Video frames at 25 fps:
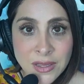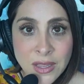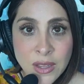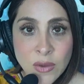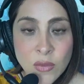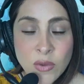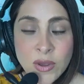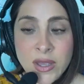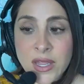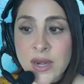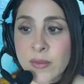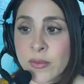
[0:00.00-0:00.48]

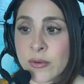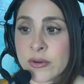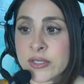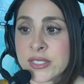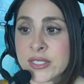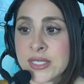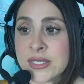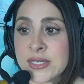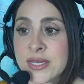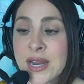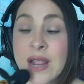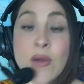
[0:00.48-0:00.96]
What kind of
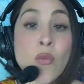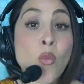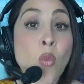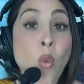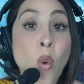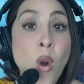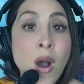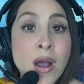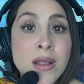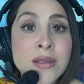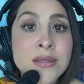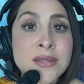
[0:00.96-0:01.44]
person did I
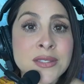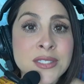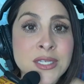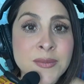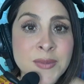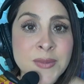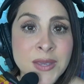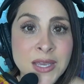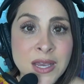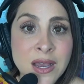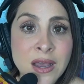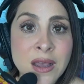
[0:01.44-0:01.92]
want to
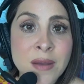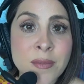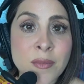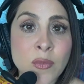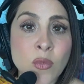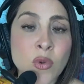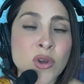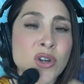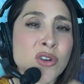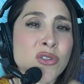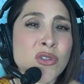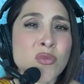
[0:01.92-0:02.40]
become?
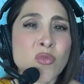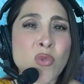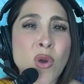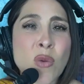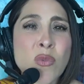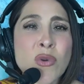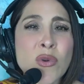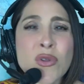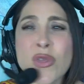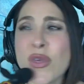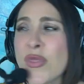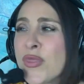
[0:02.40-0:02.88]

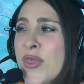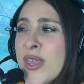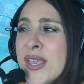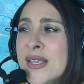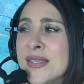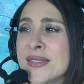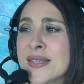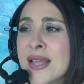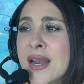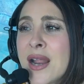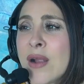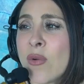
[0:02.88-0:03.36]
What were the
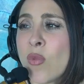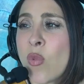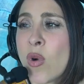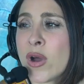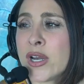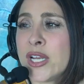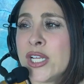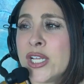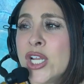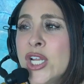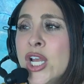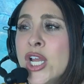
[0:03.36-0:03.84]
things that I
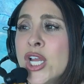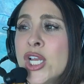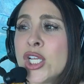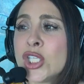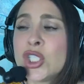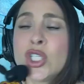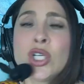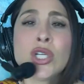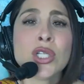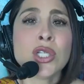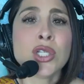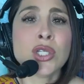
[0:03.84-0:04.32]
wanted
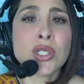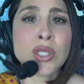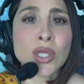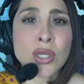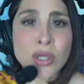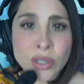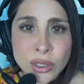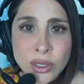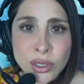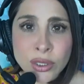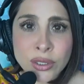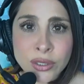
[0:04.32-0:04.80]
to
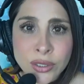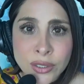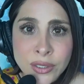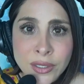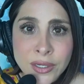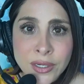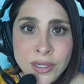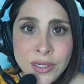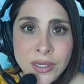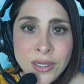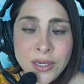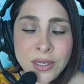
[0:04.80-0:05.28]

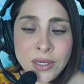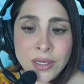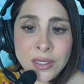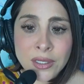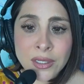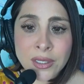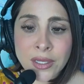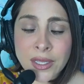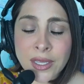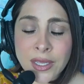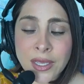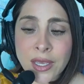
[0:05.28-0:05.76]
learn?
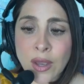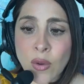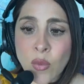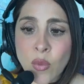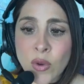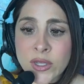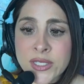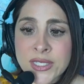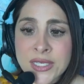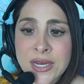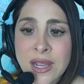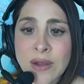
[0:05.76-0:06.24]
Like,
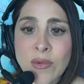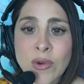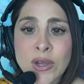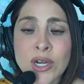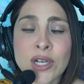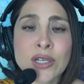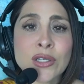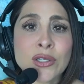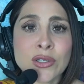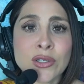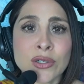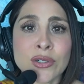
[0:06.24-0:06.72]
what did I
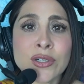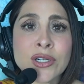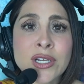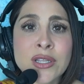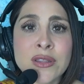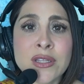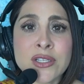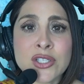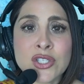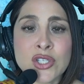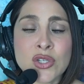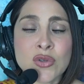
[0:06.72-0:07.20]
want to learn
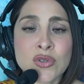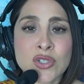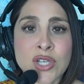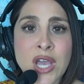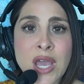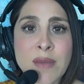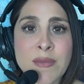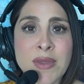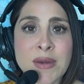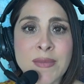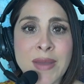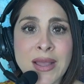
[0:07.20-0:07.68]
in this new
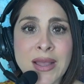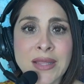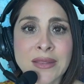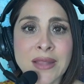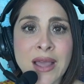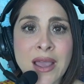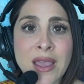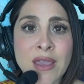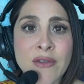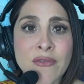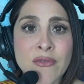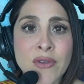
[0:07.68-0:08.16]
time in my
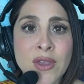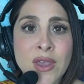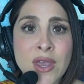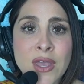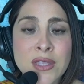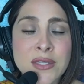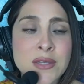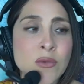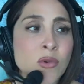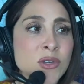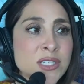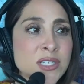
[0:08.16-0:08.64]
life?
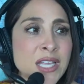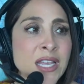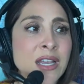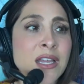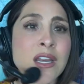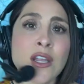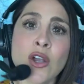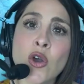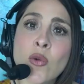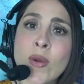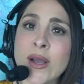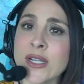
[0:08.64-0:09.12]
Was I
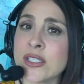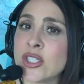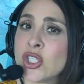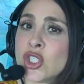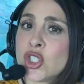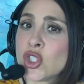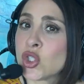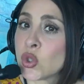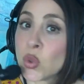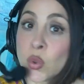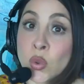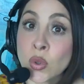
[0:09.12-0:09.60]
going to go back to
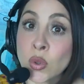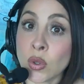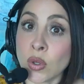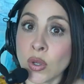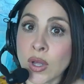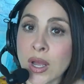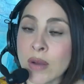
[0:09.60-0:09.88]
school?